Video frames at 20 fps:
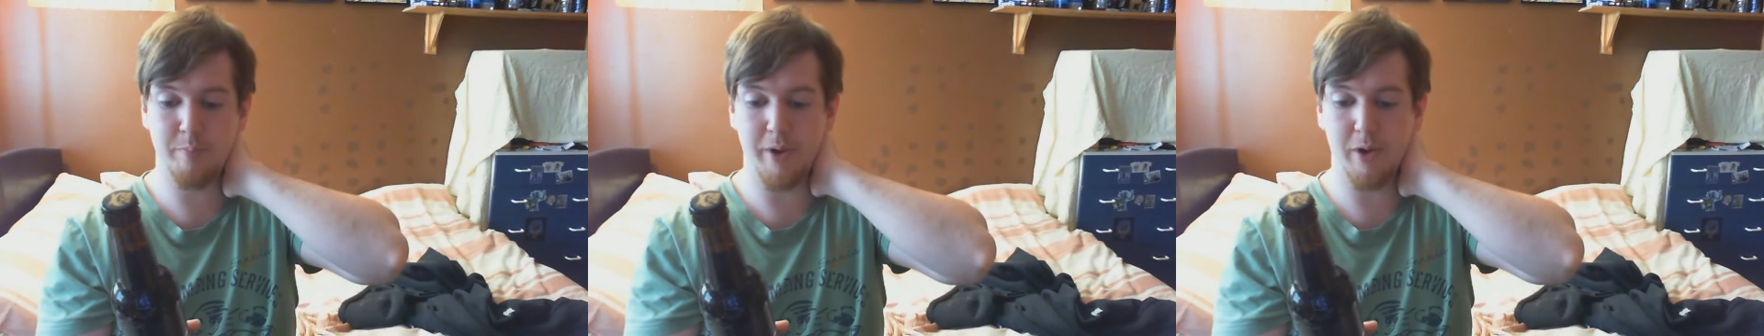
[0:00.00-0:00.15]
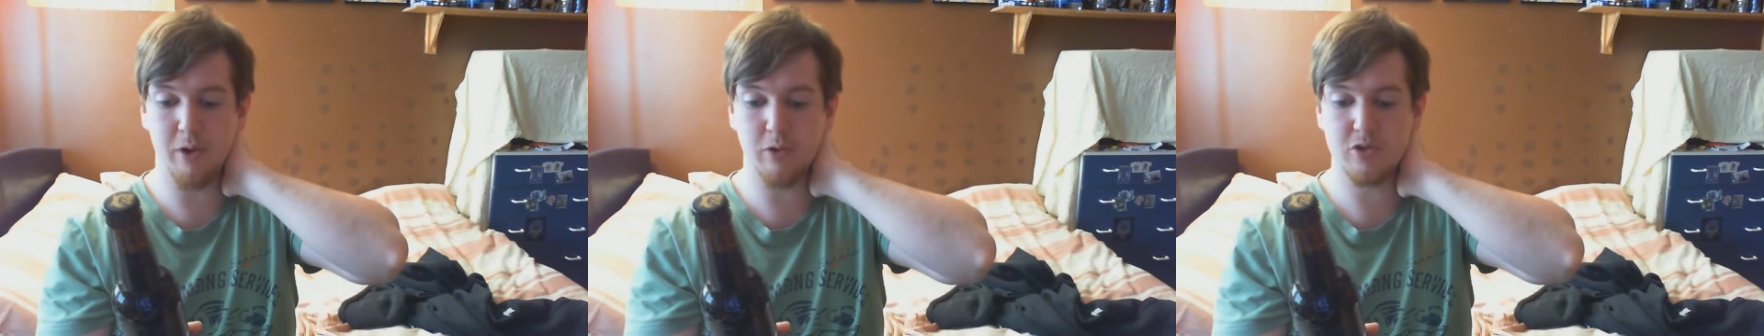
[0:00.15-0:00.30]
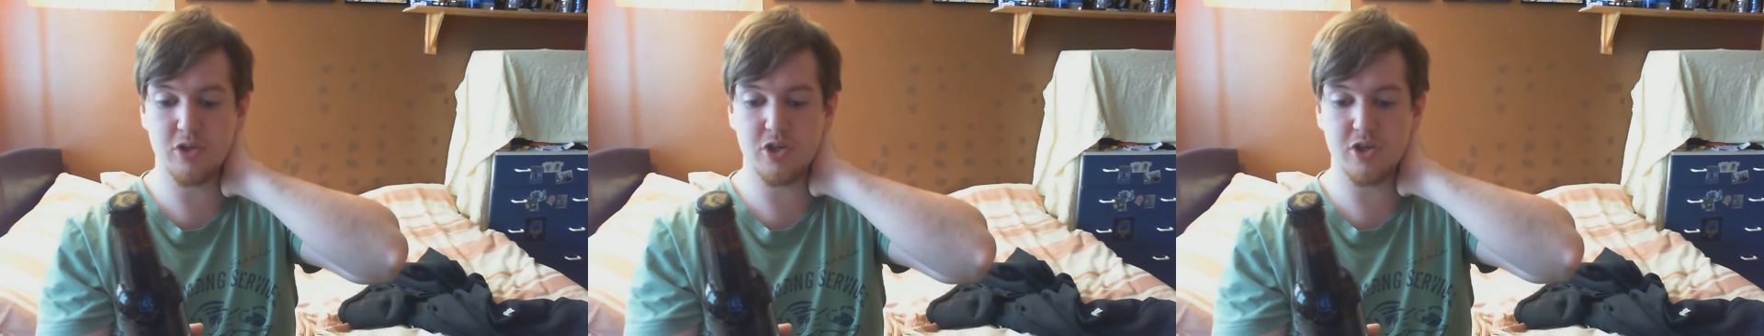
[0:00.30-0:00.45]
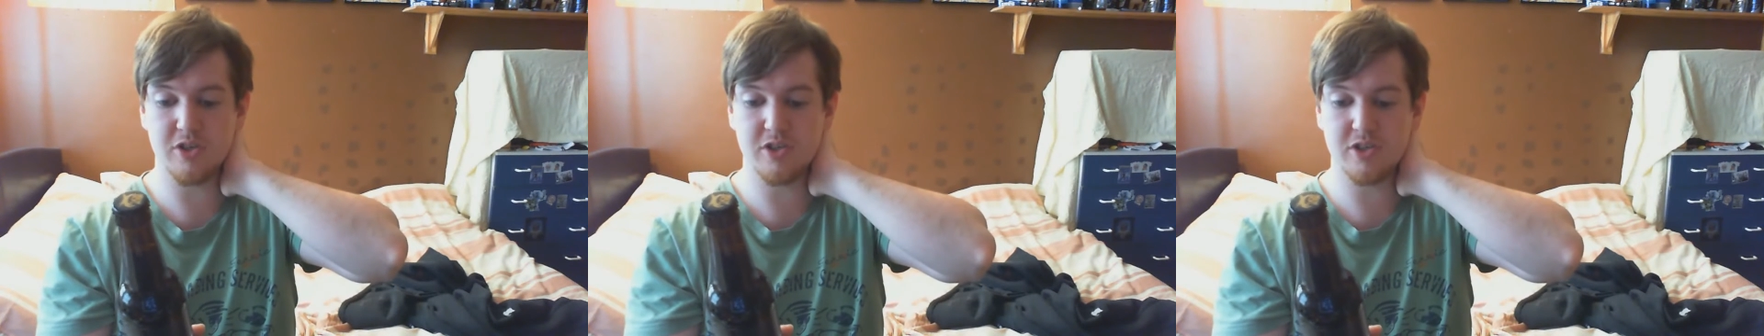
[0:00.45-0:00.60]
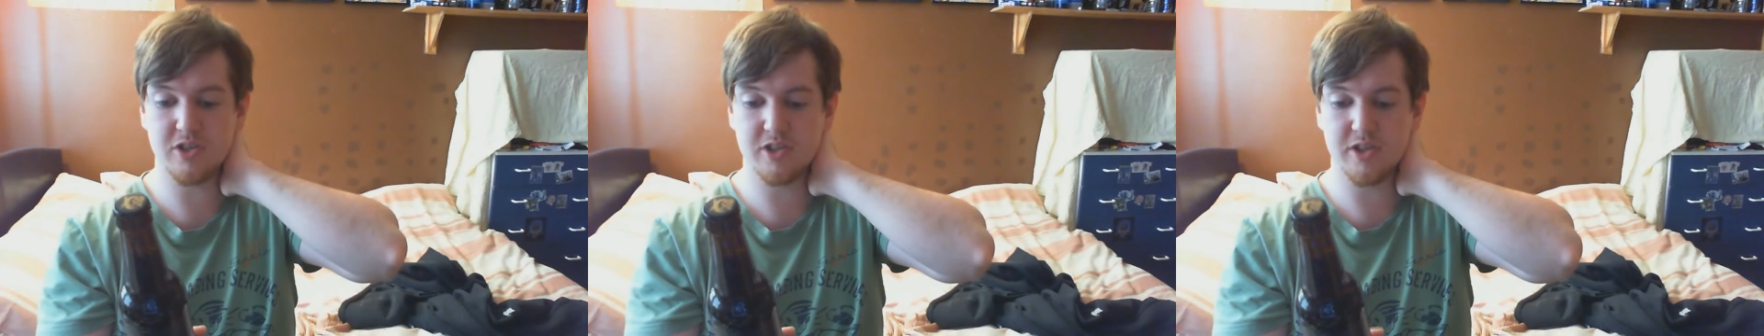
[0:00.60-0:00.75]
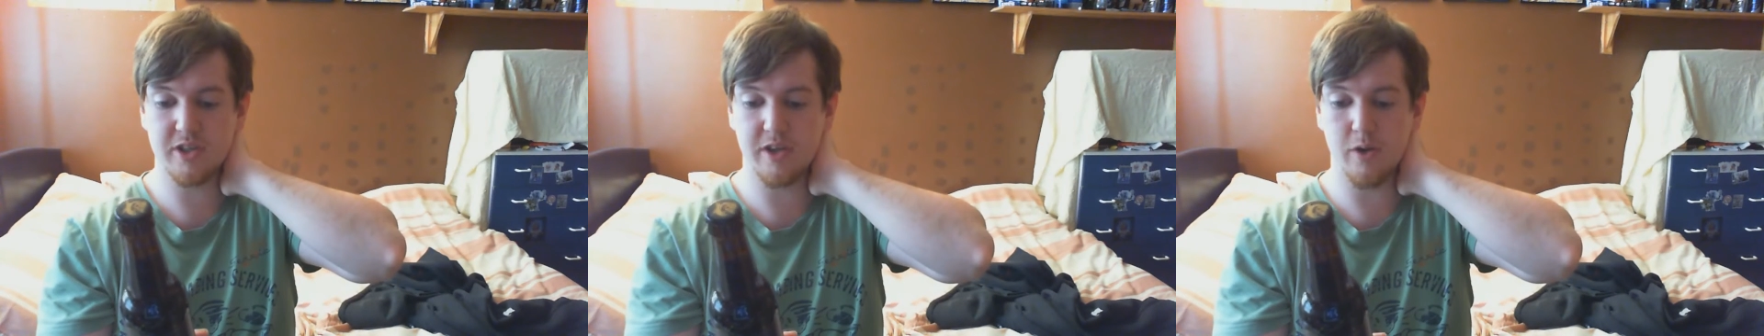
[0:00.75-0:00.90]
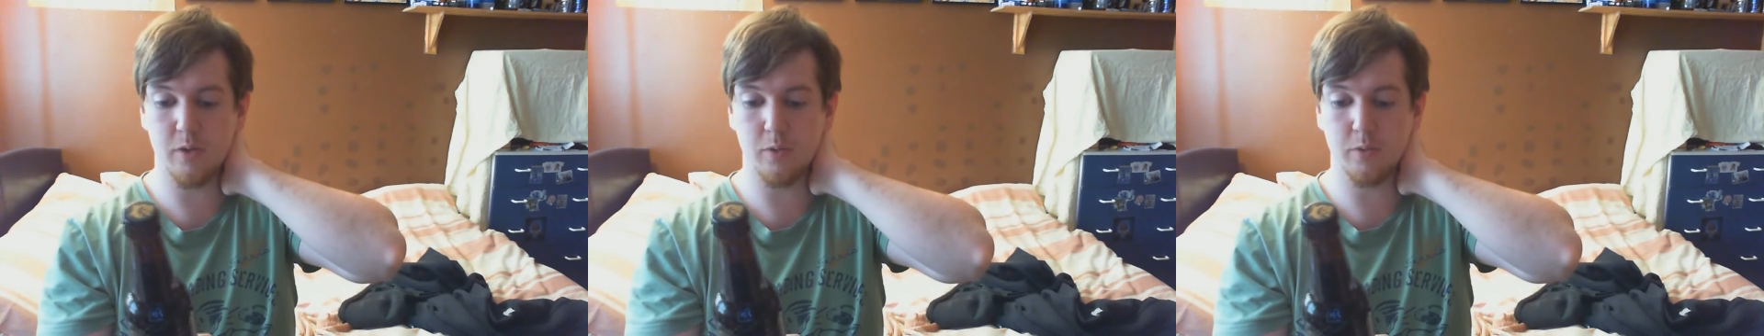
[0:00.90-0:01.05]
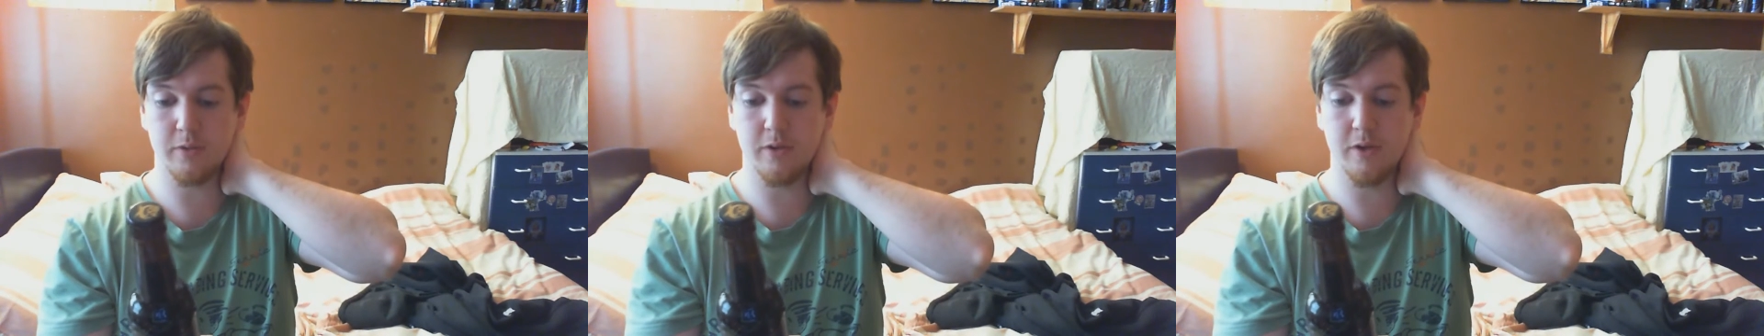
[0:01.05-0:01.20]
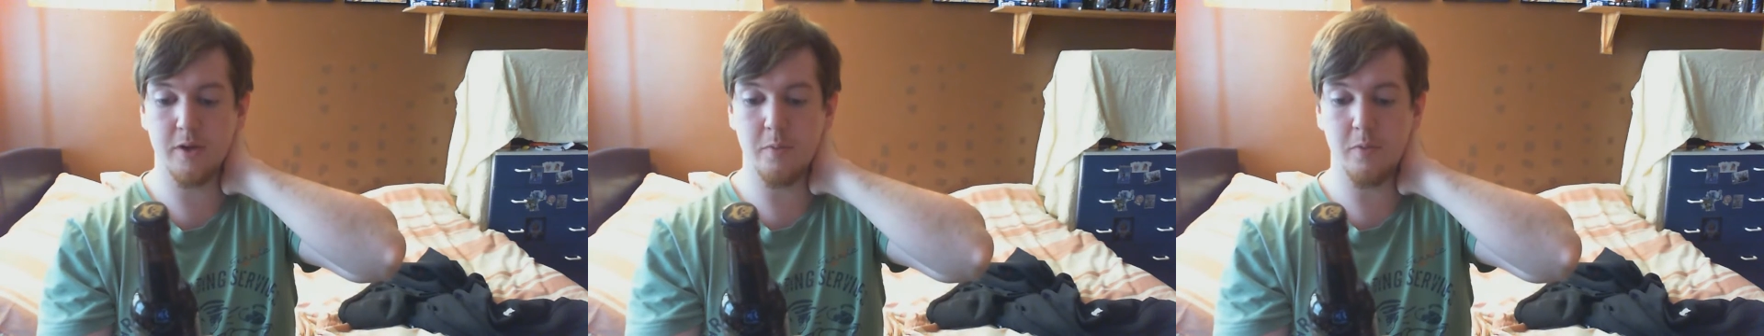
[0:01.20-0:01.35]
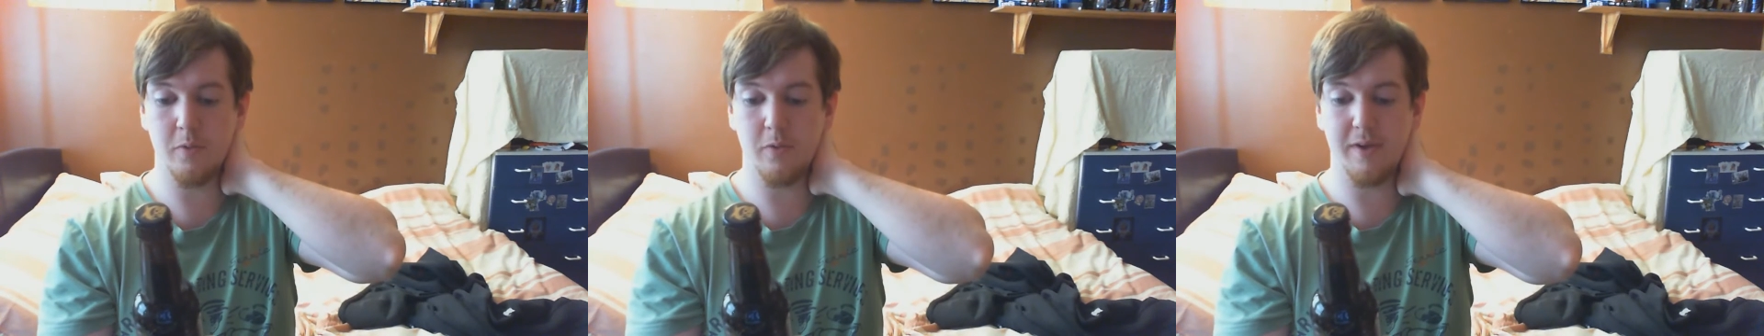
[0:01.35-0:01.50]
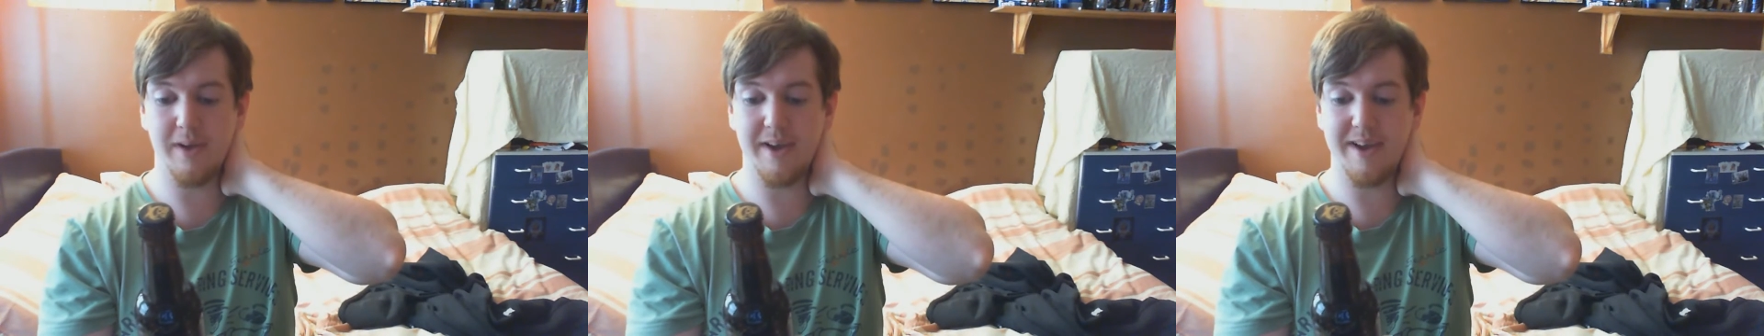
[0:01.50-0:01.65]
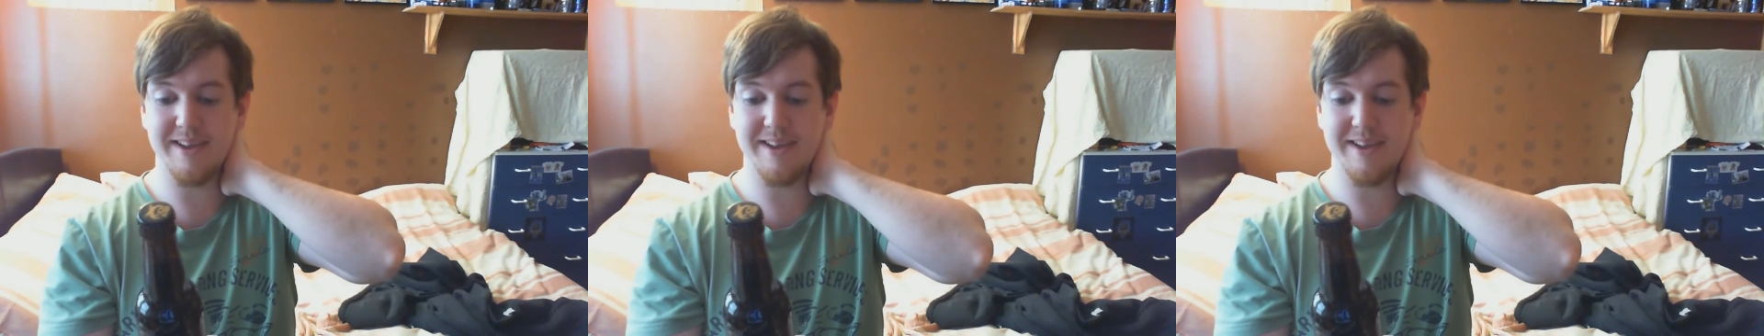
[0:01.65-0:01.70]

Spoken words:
Belgian style double